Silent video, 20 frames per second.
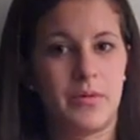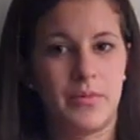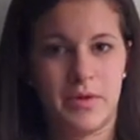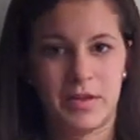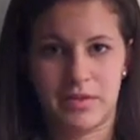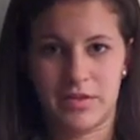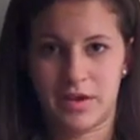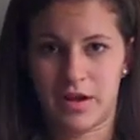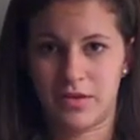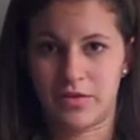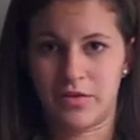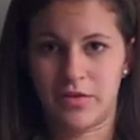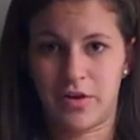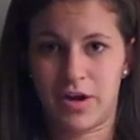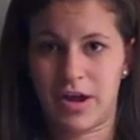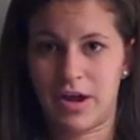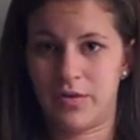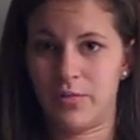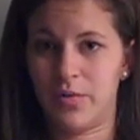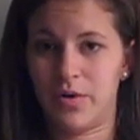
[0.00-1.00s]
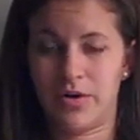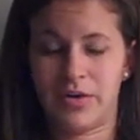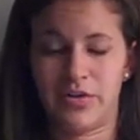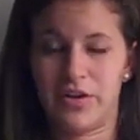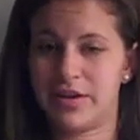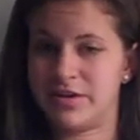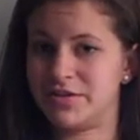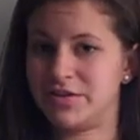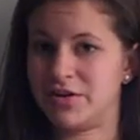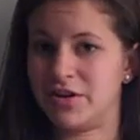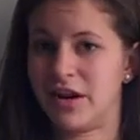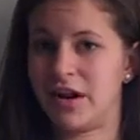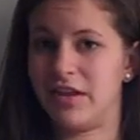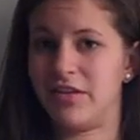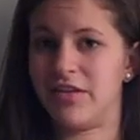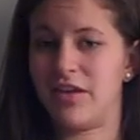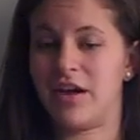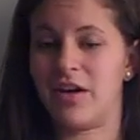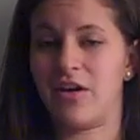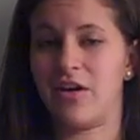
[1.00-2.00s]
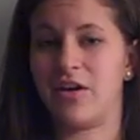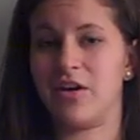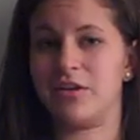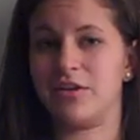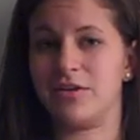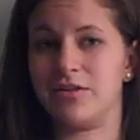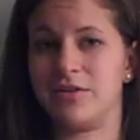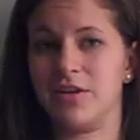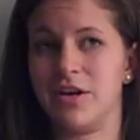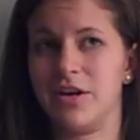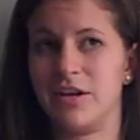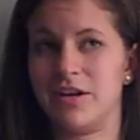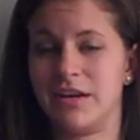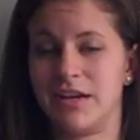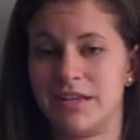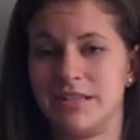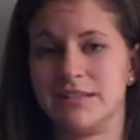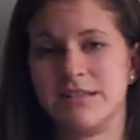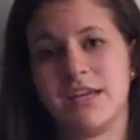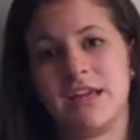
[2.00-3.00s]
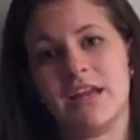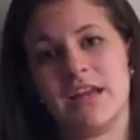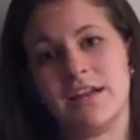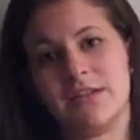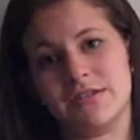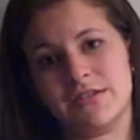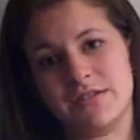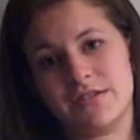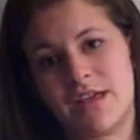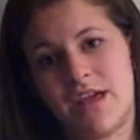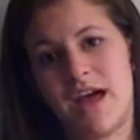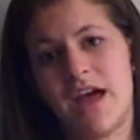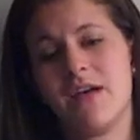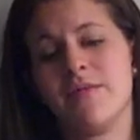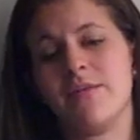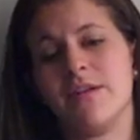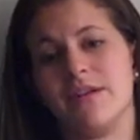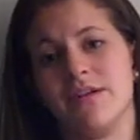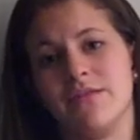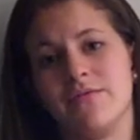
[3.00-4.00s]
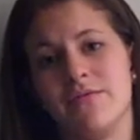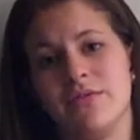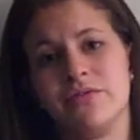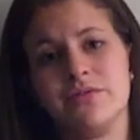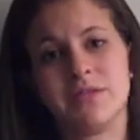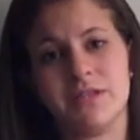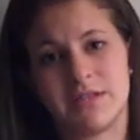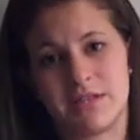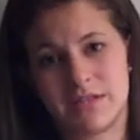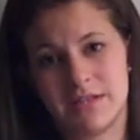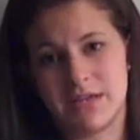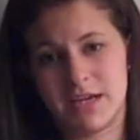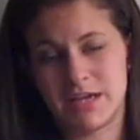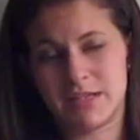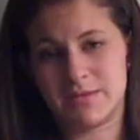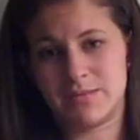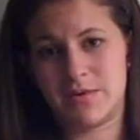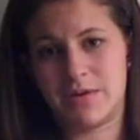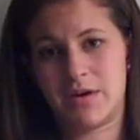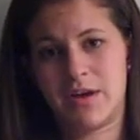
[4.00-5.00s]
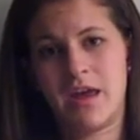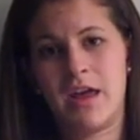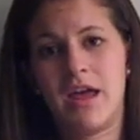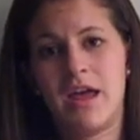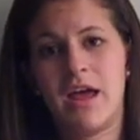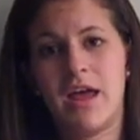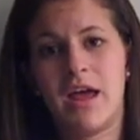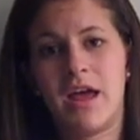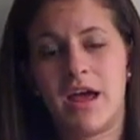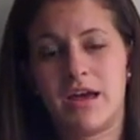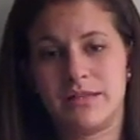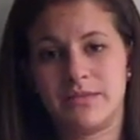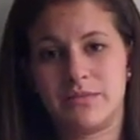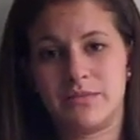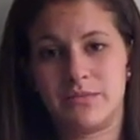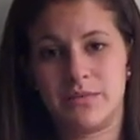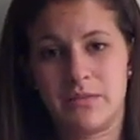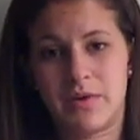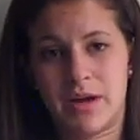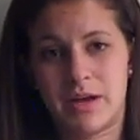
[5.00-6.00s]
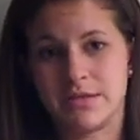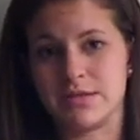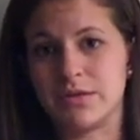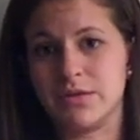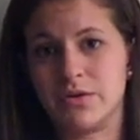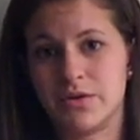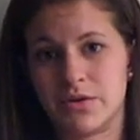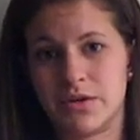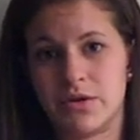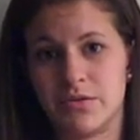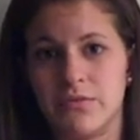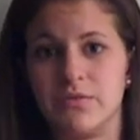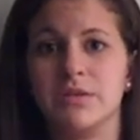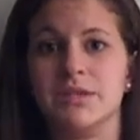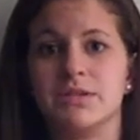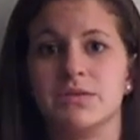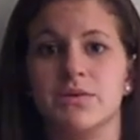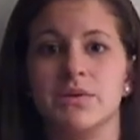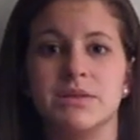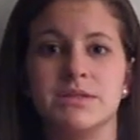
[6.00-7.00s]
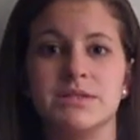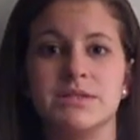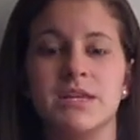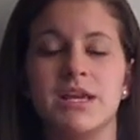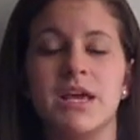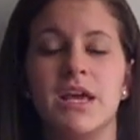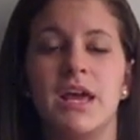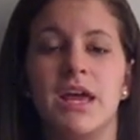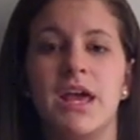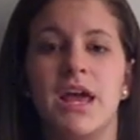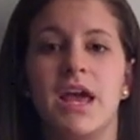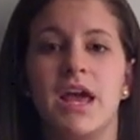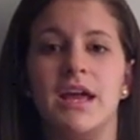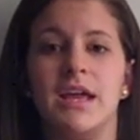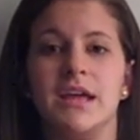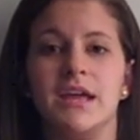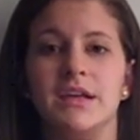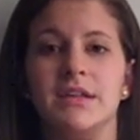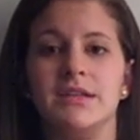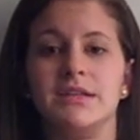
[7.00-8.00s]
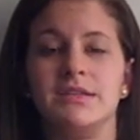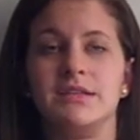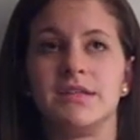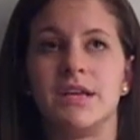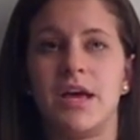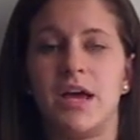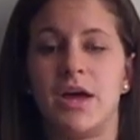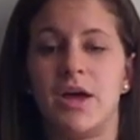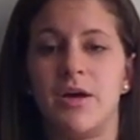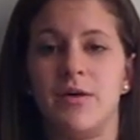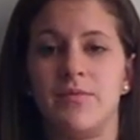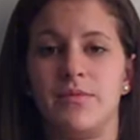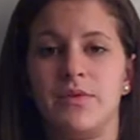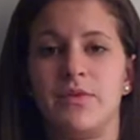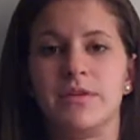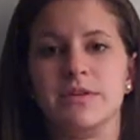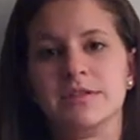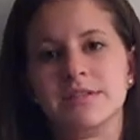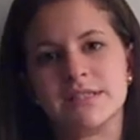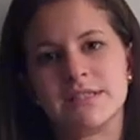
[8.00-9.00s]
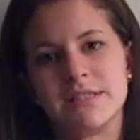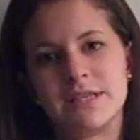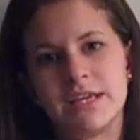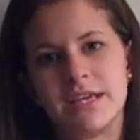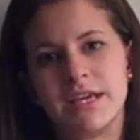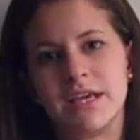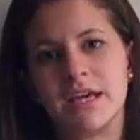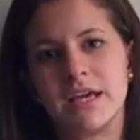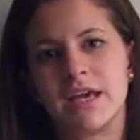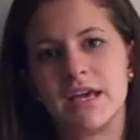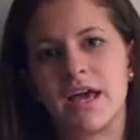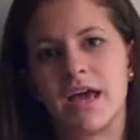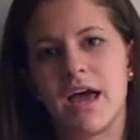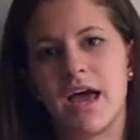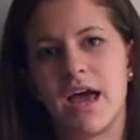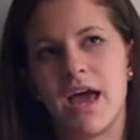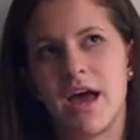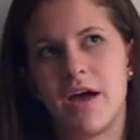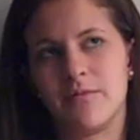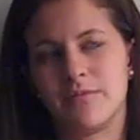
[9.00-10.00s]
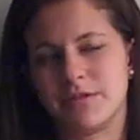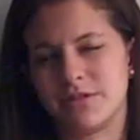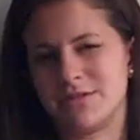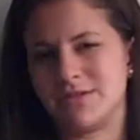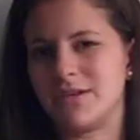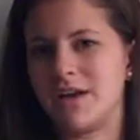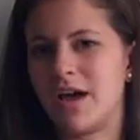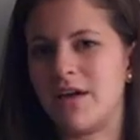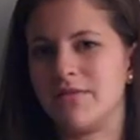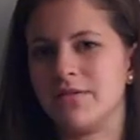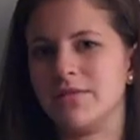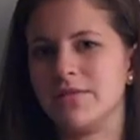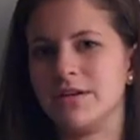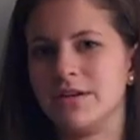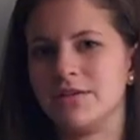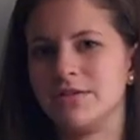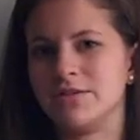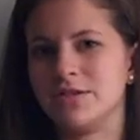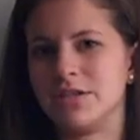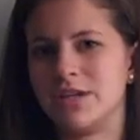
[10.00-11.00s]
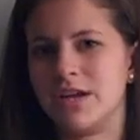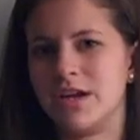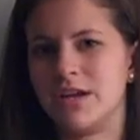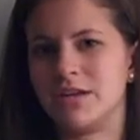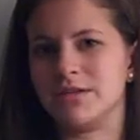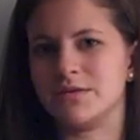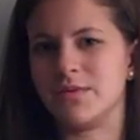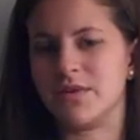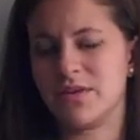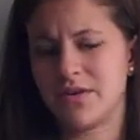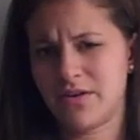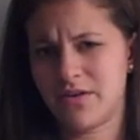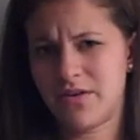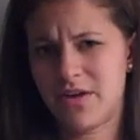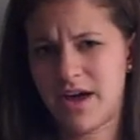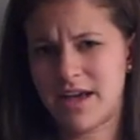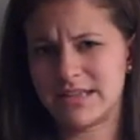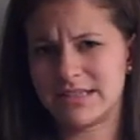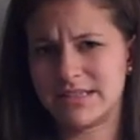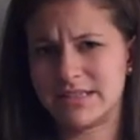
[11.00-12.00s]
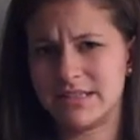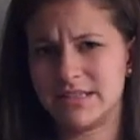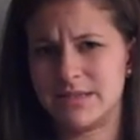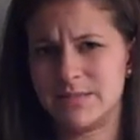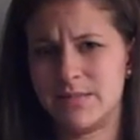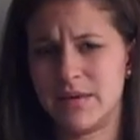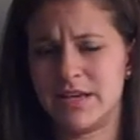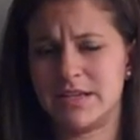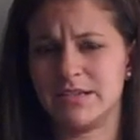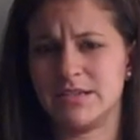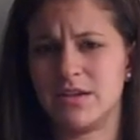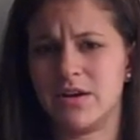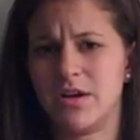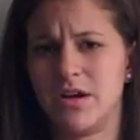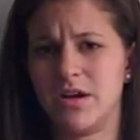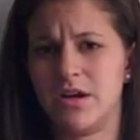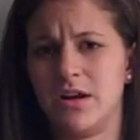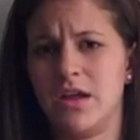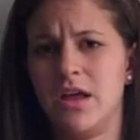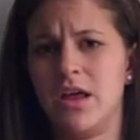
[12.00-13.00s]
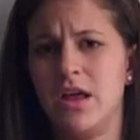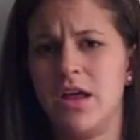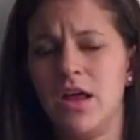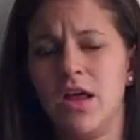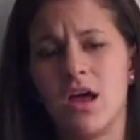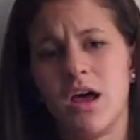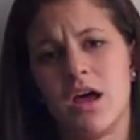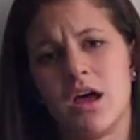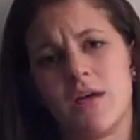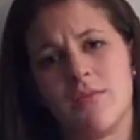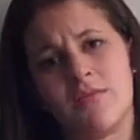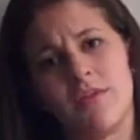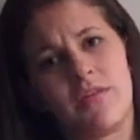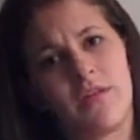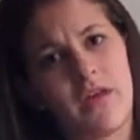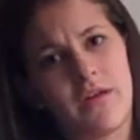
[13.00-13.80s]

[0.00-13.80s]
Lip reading: With 9th grade world history, they need to get into the habit of using the textbook as a learning resource. And you can see how much scaffolding she does with her classes based on the